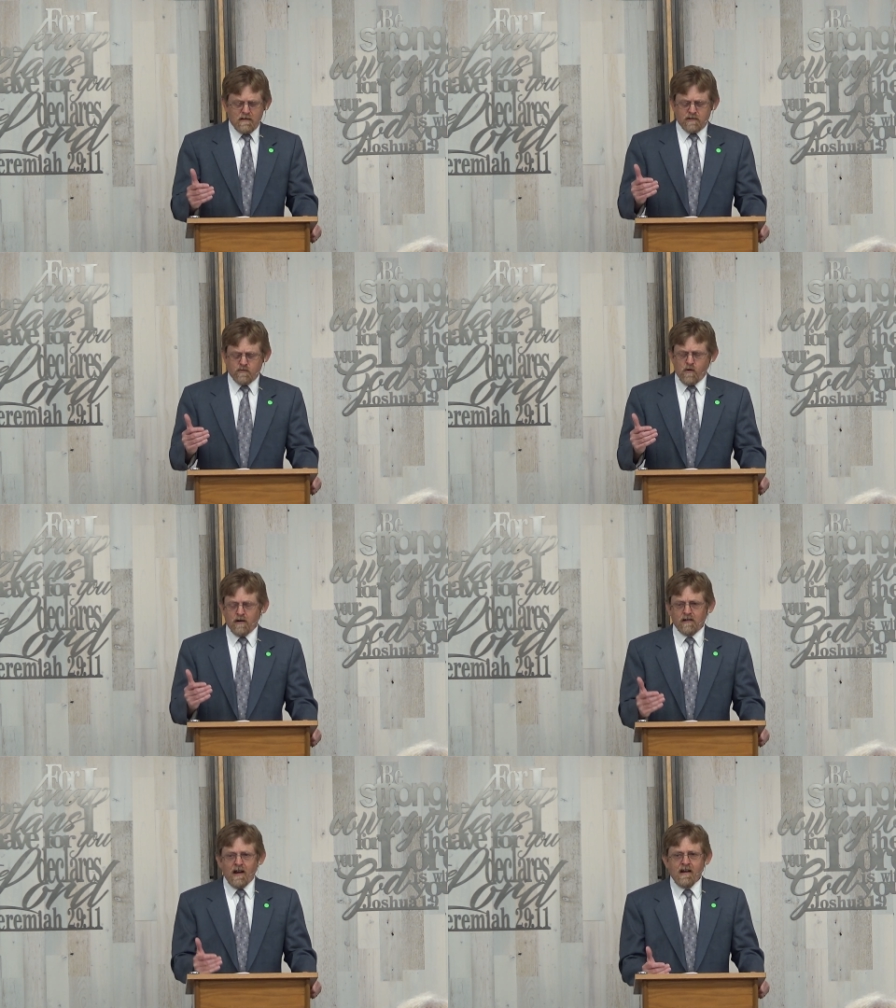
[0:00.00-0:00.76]
It's
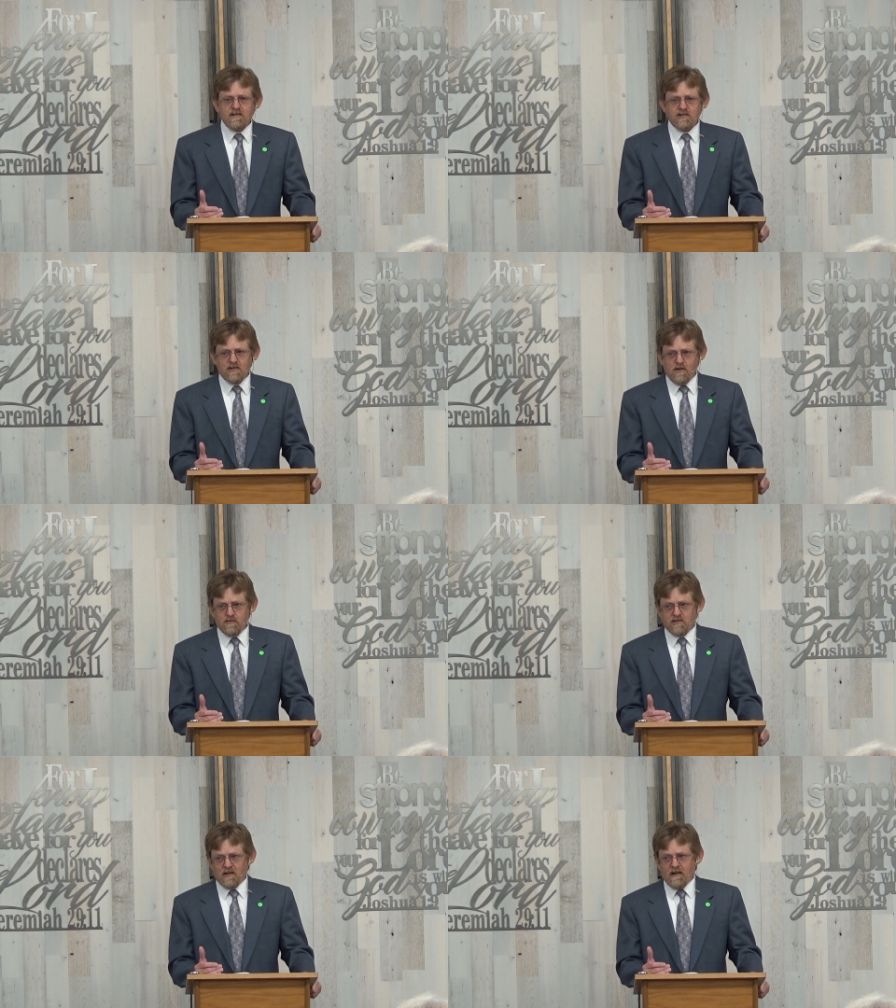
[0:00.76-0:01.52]
where Elijah
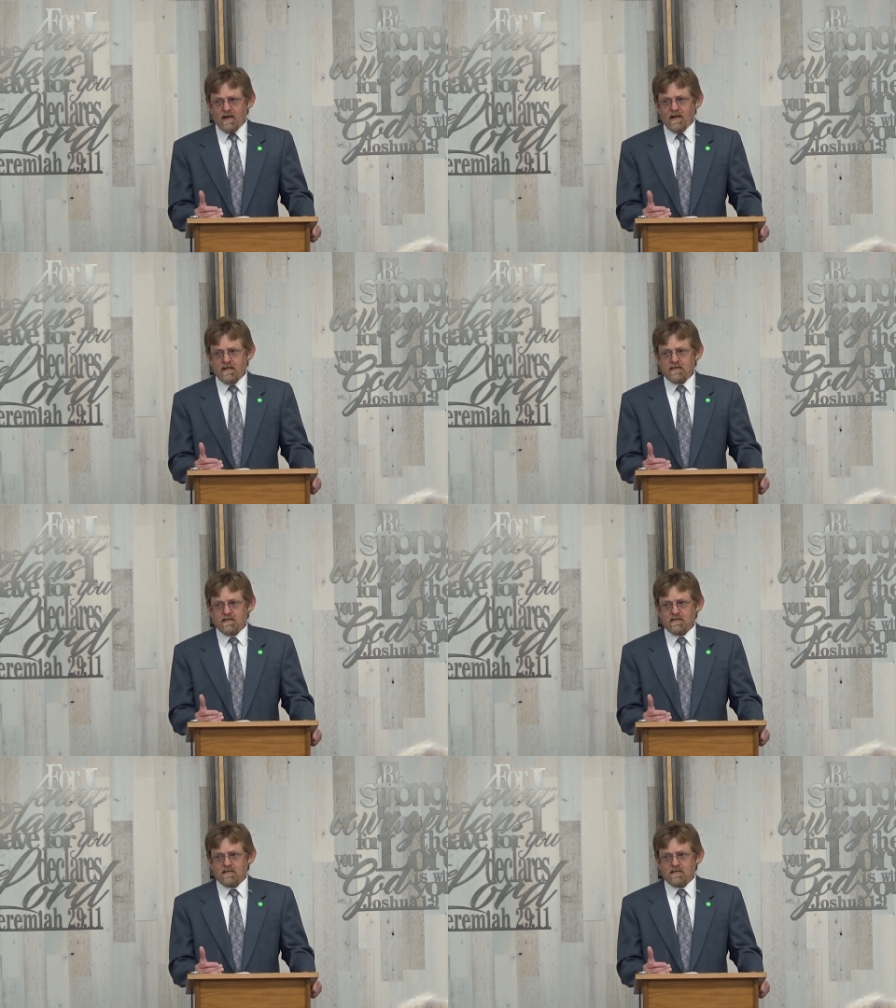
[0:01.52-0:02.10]
goes to hide.